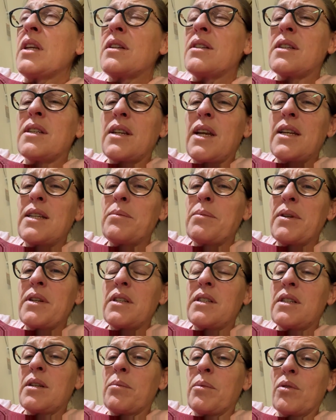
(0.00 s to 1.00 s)
Today's been a
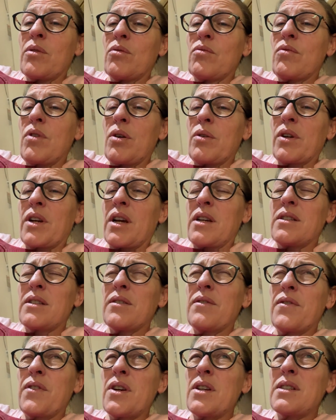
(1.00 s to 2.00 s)
typical roller
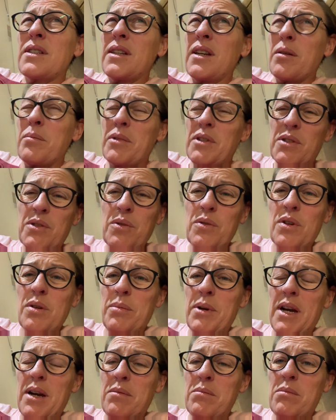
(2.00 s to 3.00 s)
coaster. Firstly, I must talk
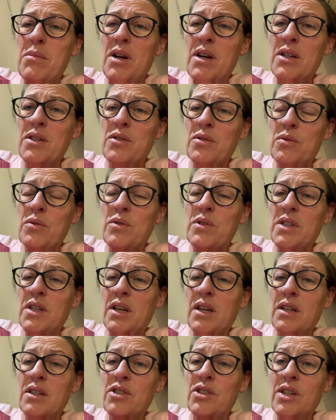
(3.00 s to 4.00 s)
about my
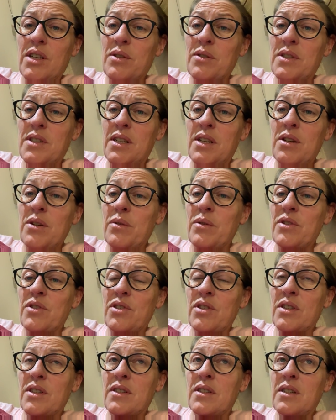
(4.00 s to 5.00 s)
daughter, Chelsea, who is
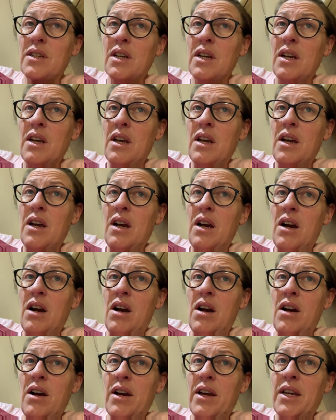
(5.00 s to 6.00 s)
just,
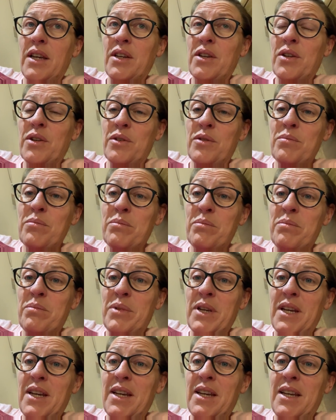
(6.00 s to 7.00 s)
I wouldn't
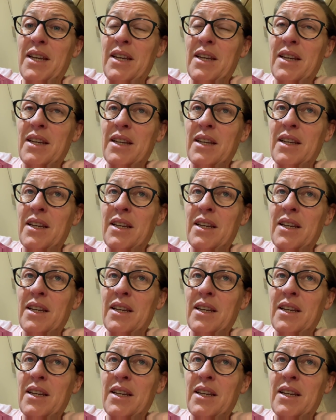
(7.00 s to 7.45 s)
be